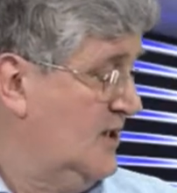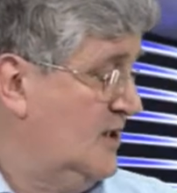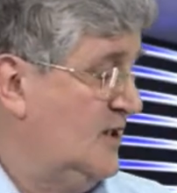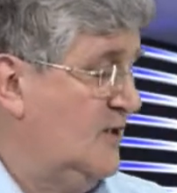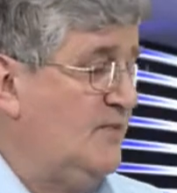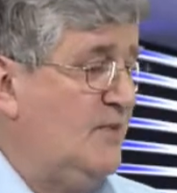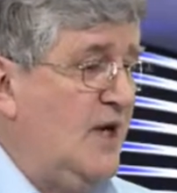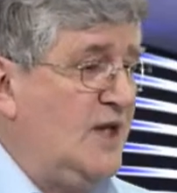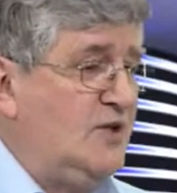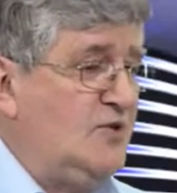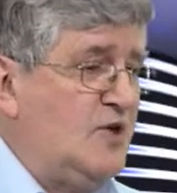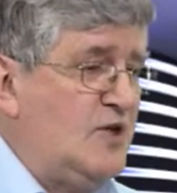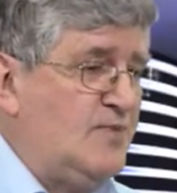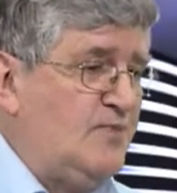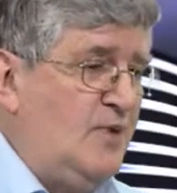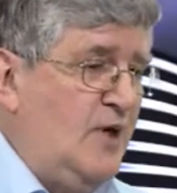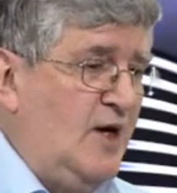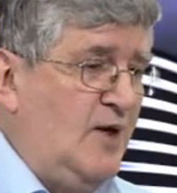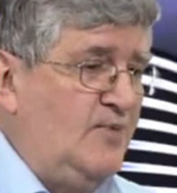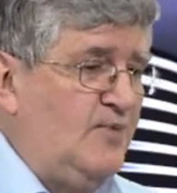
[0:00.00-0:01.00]
The manual is
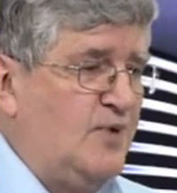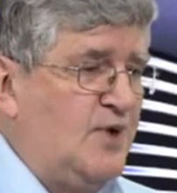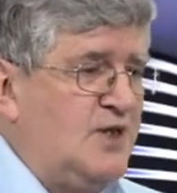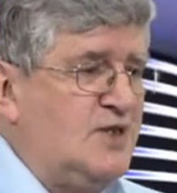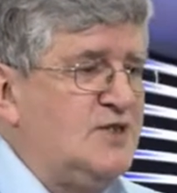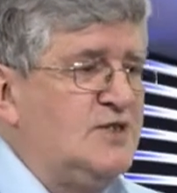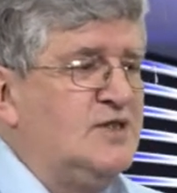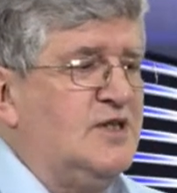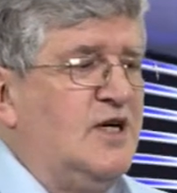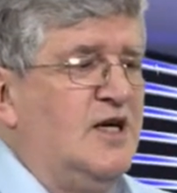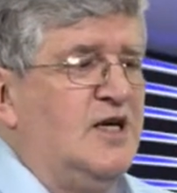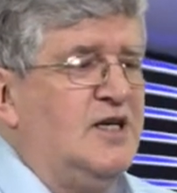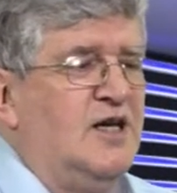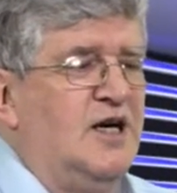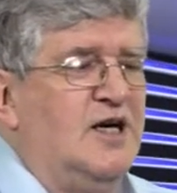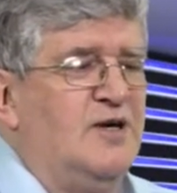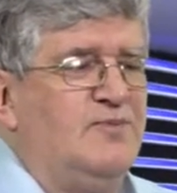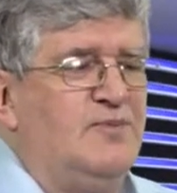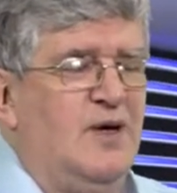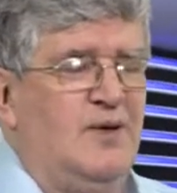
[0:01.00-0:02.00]
published in
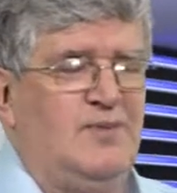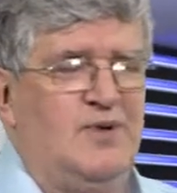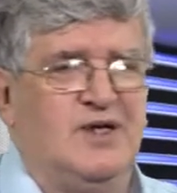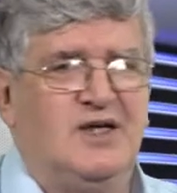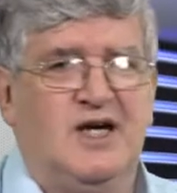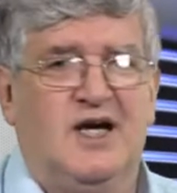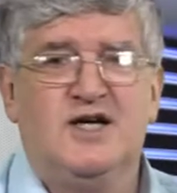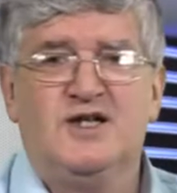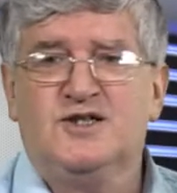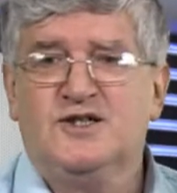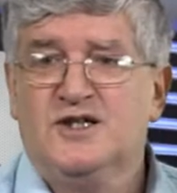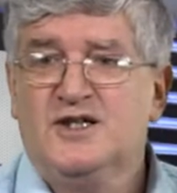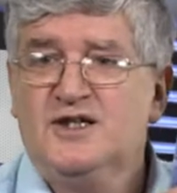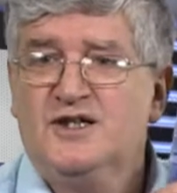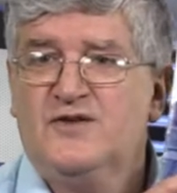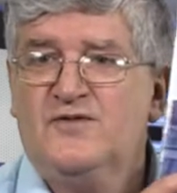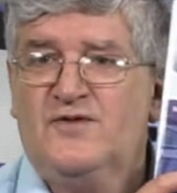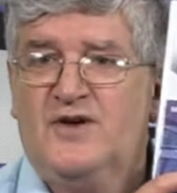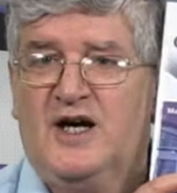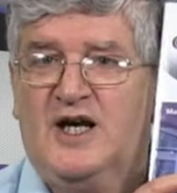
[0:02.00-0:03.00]
a publication
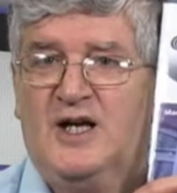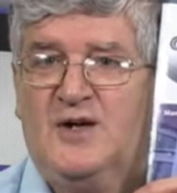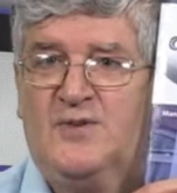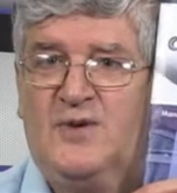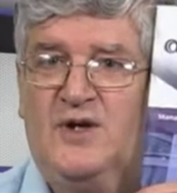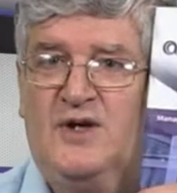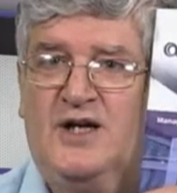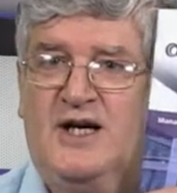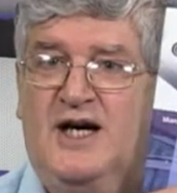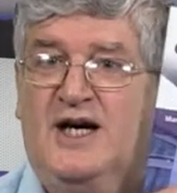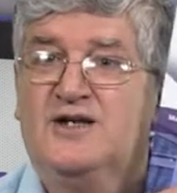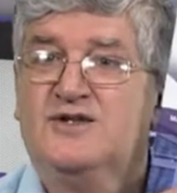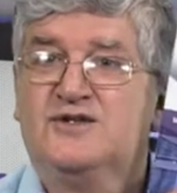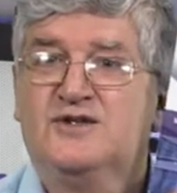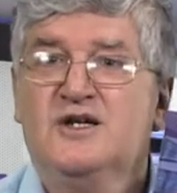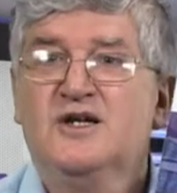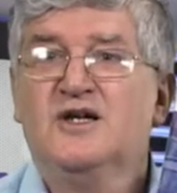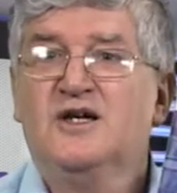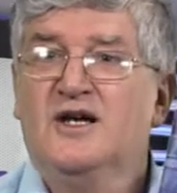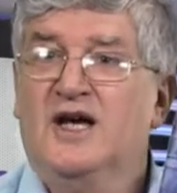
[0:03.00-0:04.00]
available at
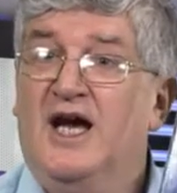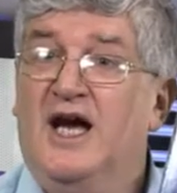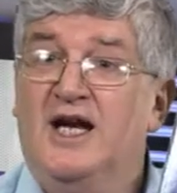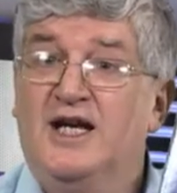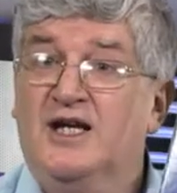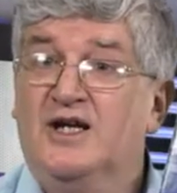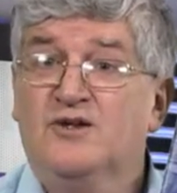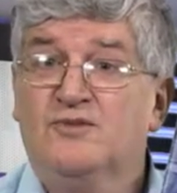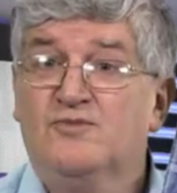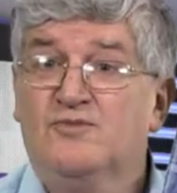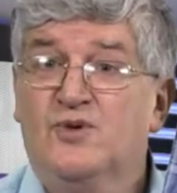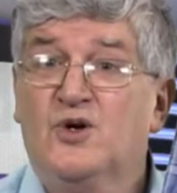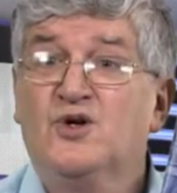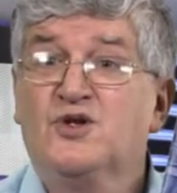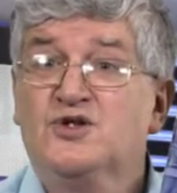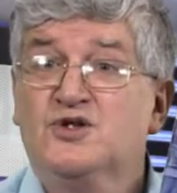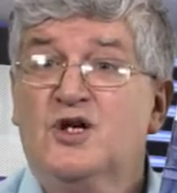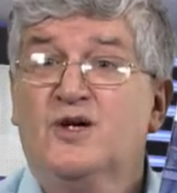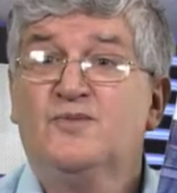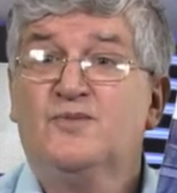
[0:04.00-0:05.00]
any
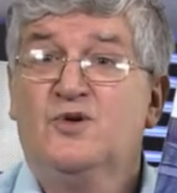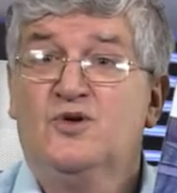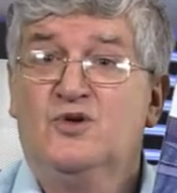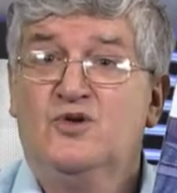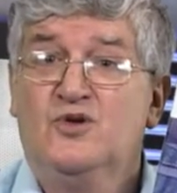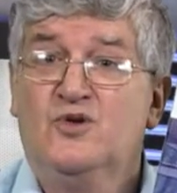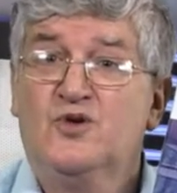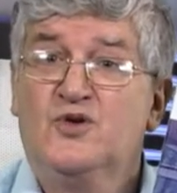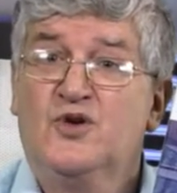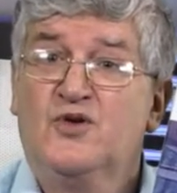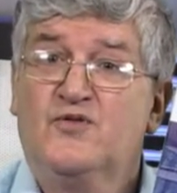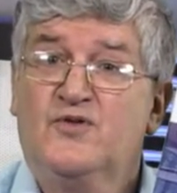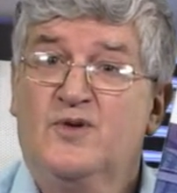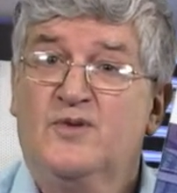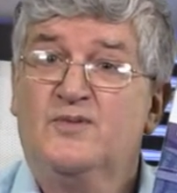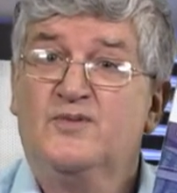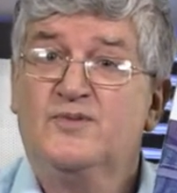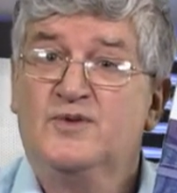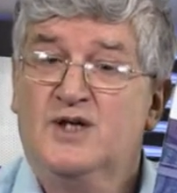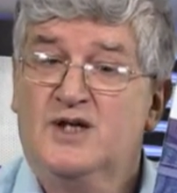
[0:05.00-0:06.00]
bookshop or ordered
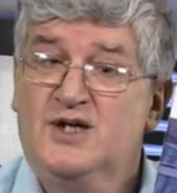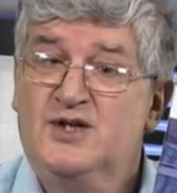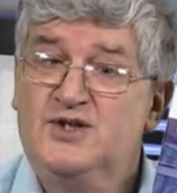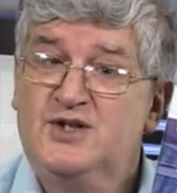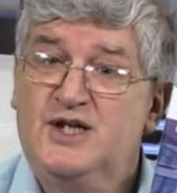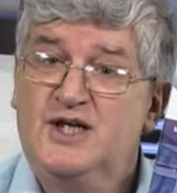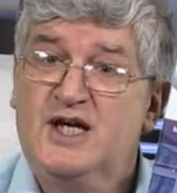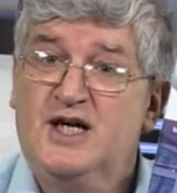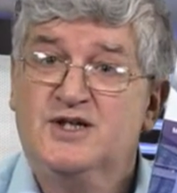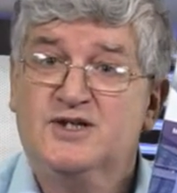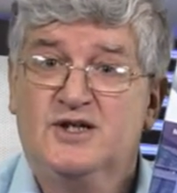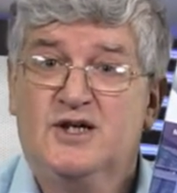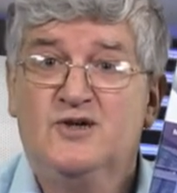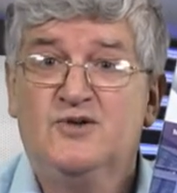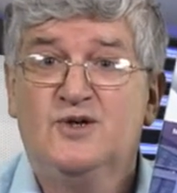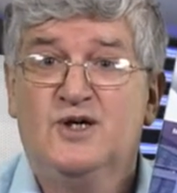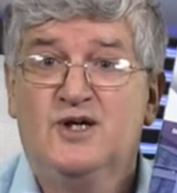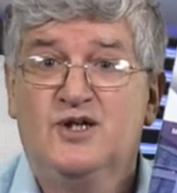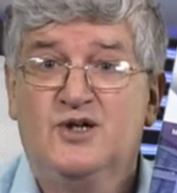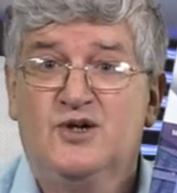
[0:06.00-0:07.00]
from
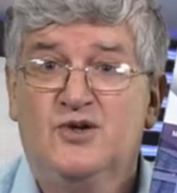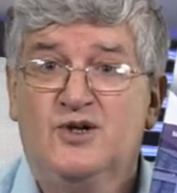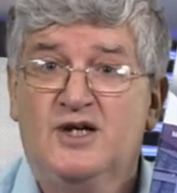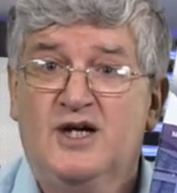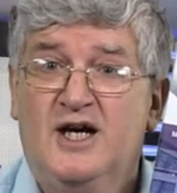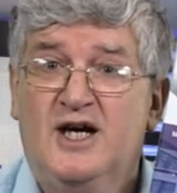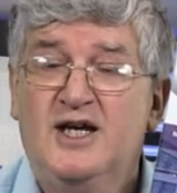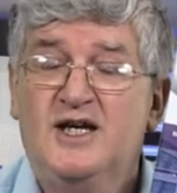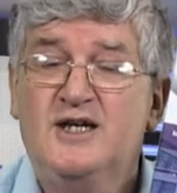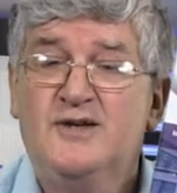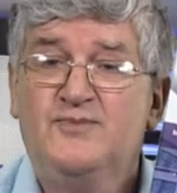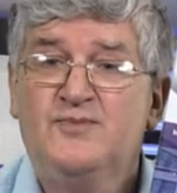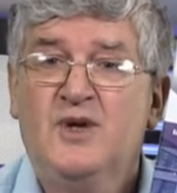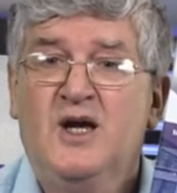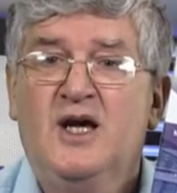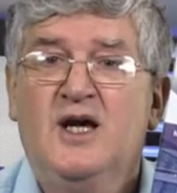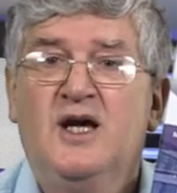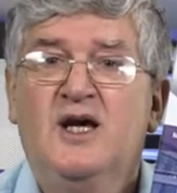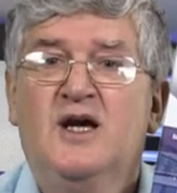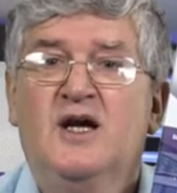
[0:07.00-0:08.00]
TSO in UK.
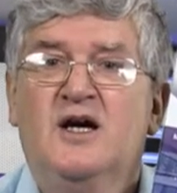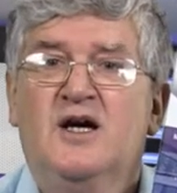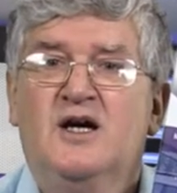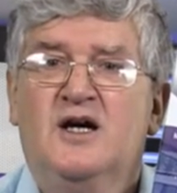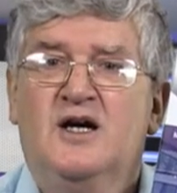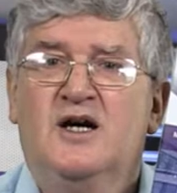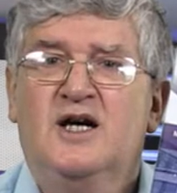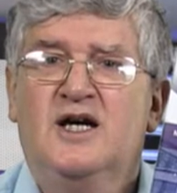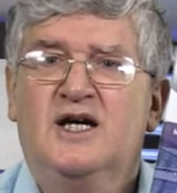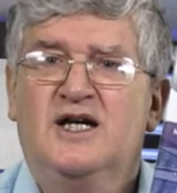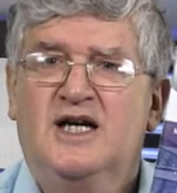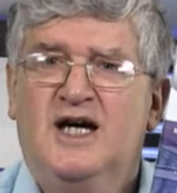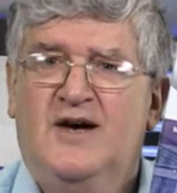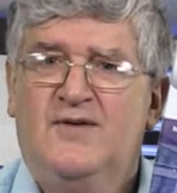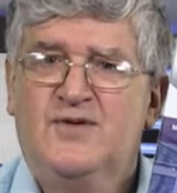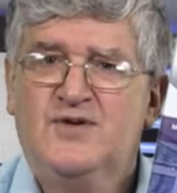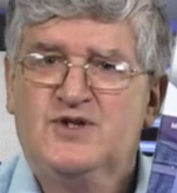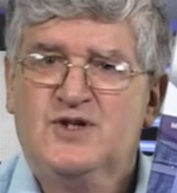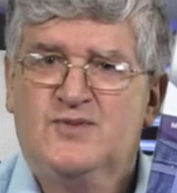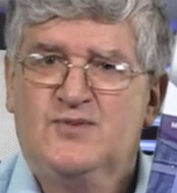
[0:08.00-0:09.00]
It
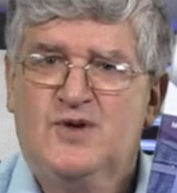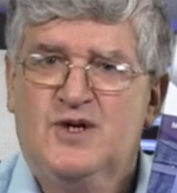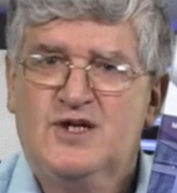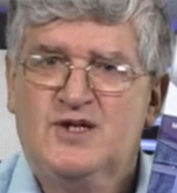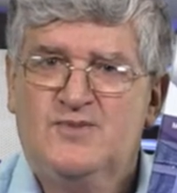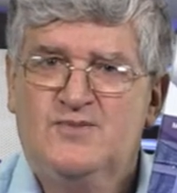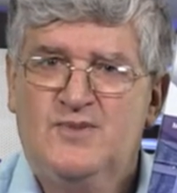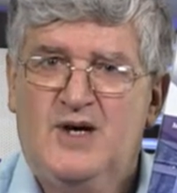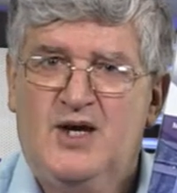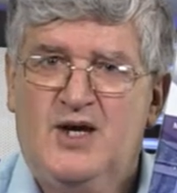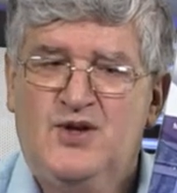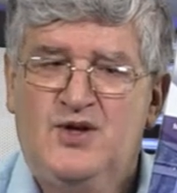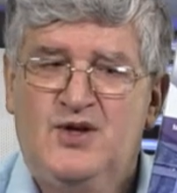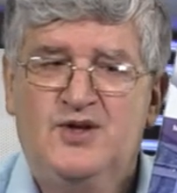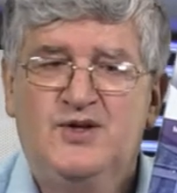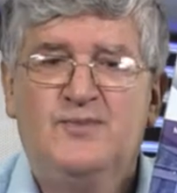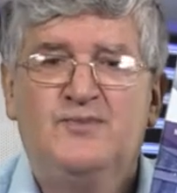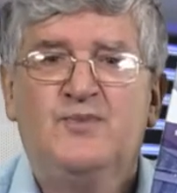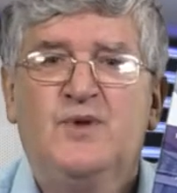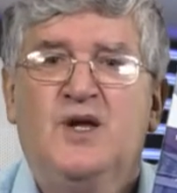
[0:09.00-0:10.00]
covers the Prince
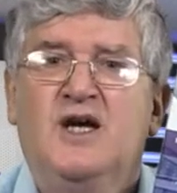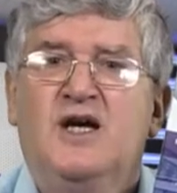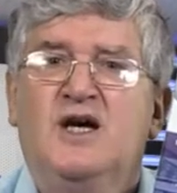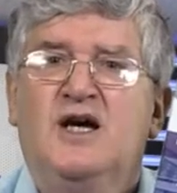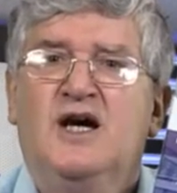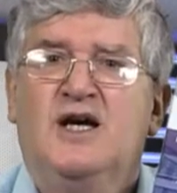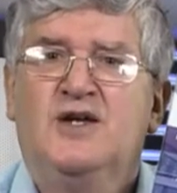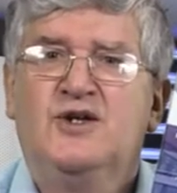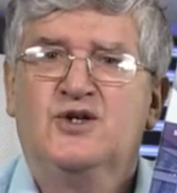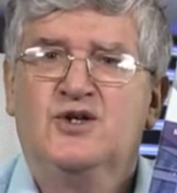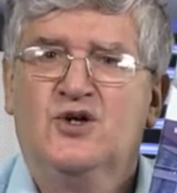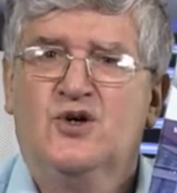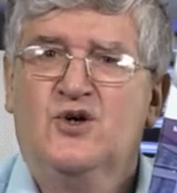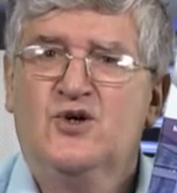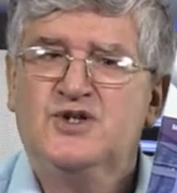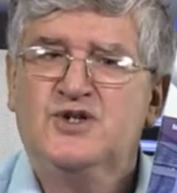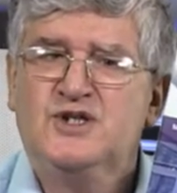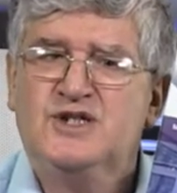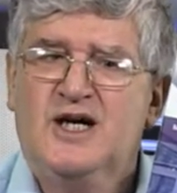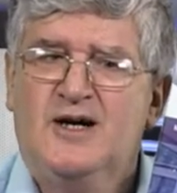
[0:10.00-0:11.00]
method, and the
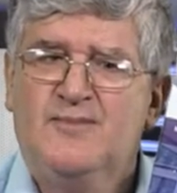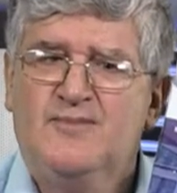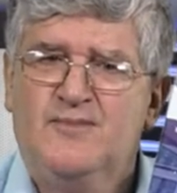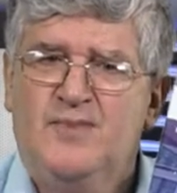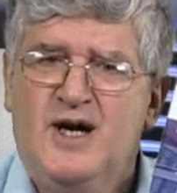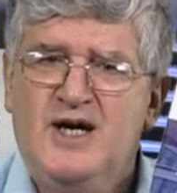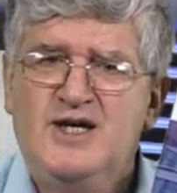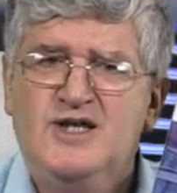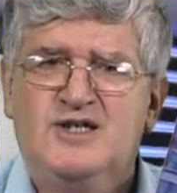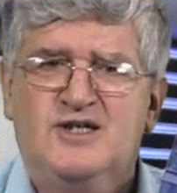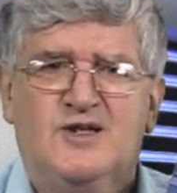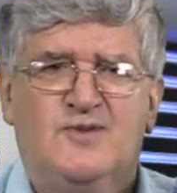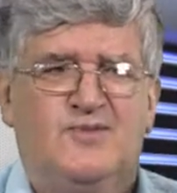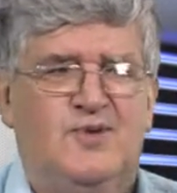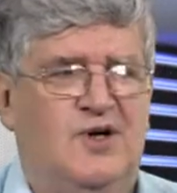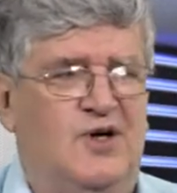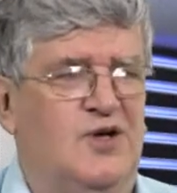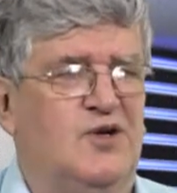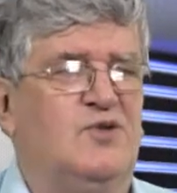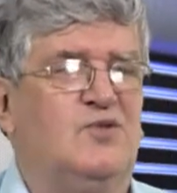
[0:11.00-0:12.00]
courses are based
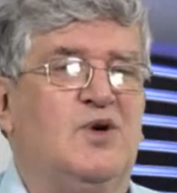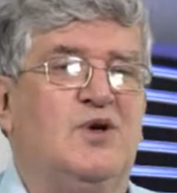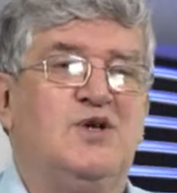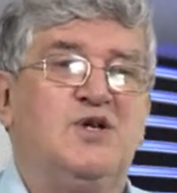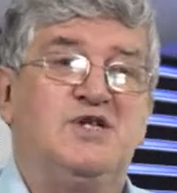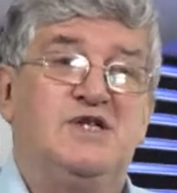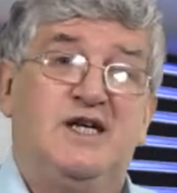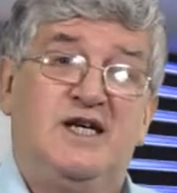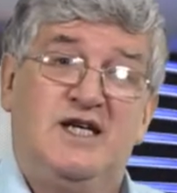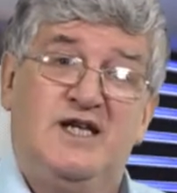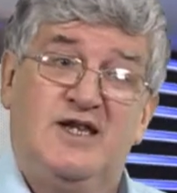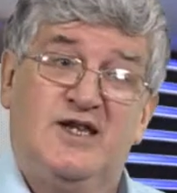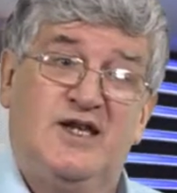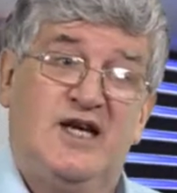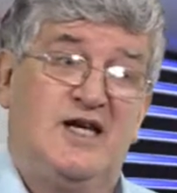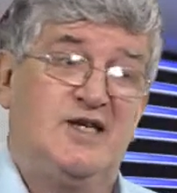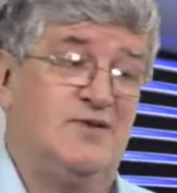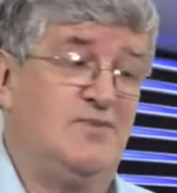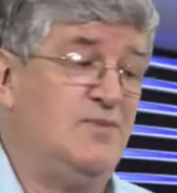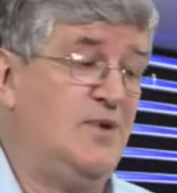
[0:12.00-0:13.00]
upon what is in
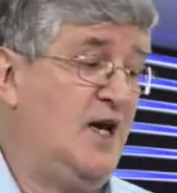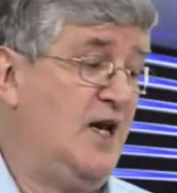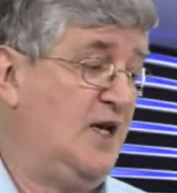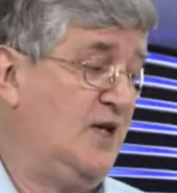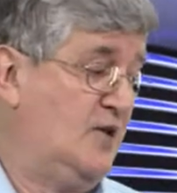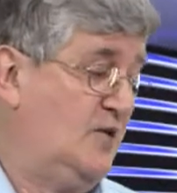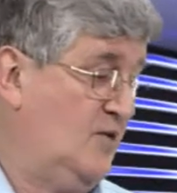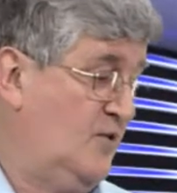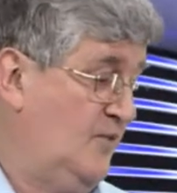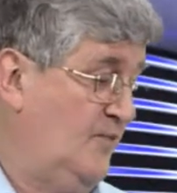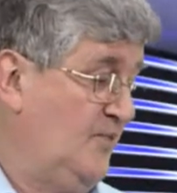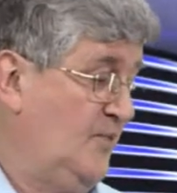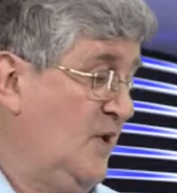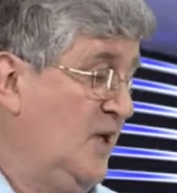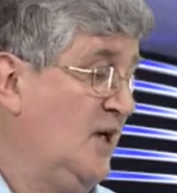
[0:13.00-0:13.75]
that manual.